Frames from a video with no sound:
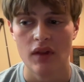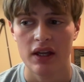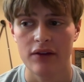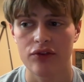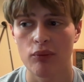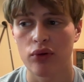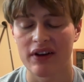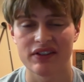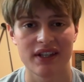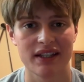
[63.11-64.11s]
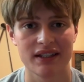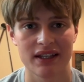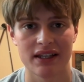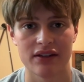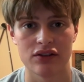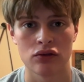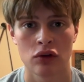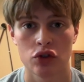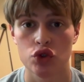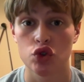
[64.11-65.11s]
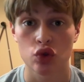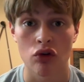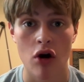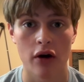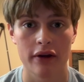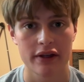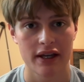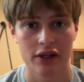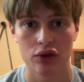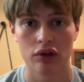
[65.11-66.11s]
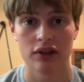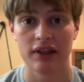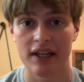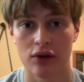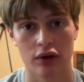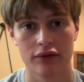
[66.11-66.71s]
If the president is strong and a good leader,